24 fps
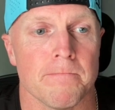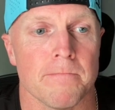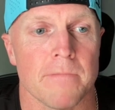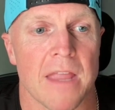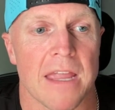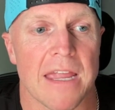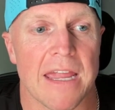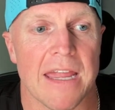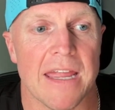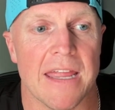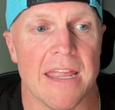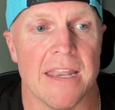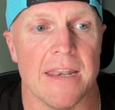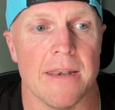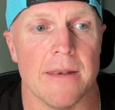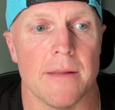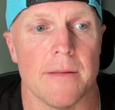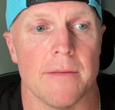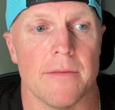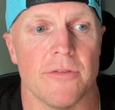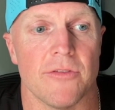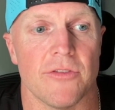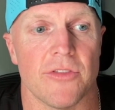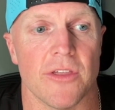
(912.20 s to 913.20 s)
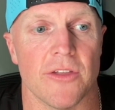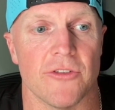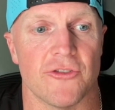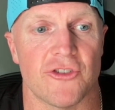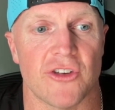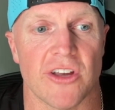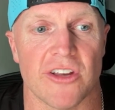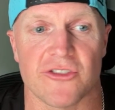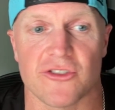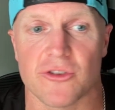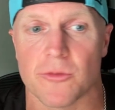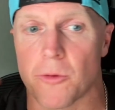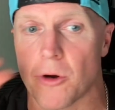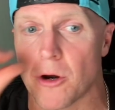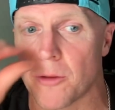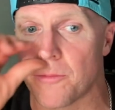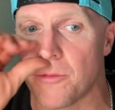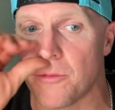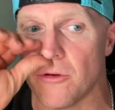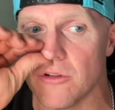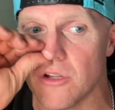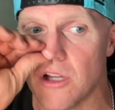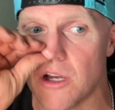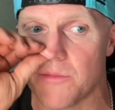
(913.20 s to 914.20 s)
And the chest to bar
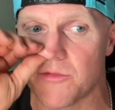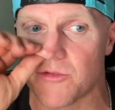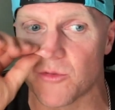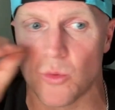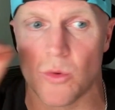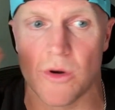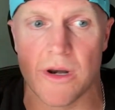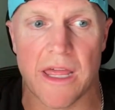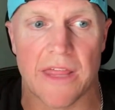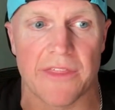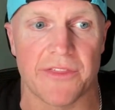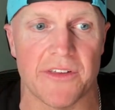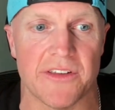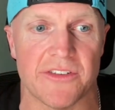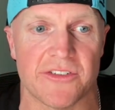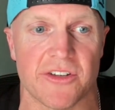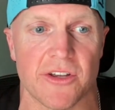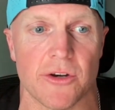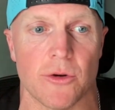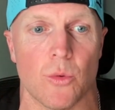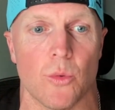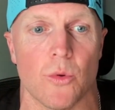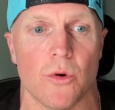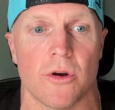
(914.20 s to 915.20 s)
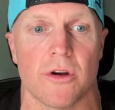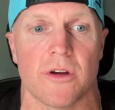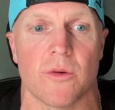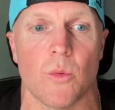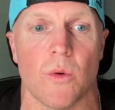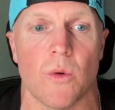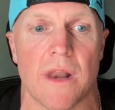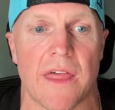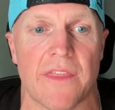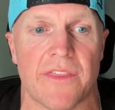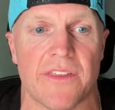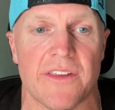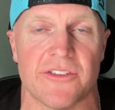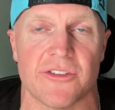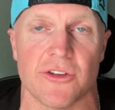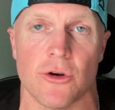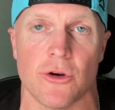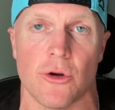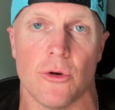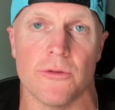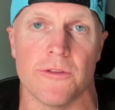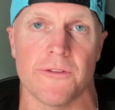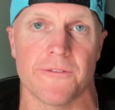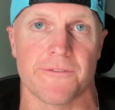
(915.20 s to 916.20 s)
pull-ups, one athlete's going to work, one athlete's going to
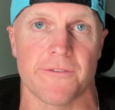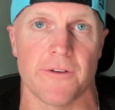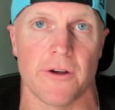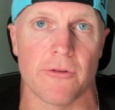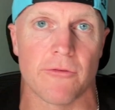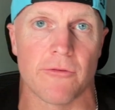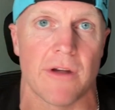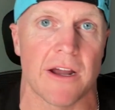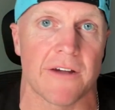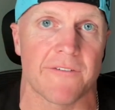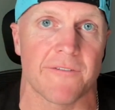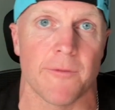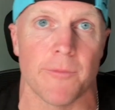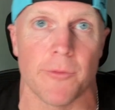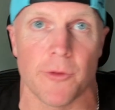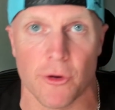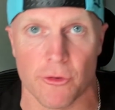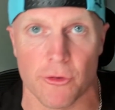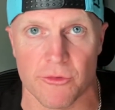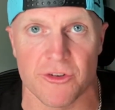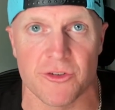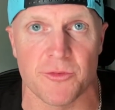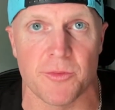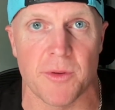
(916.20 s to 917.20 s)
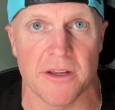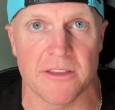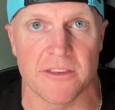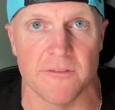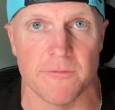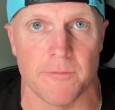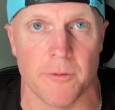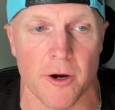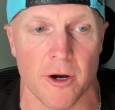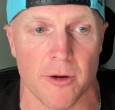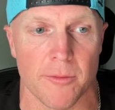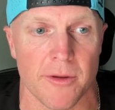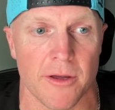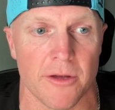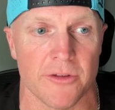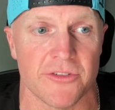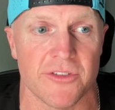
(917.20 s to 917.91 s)
hold the front rack from their respective barbells.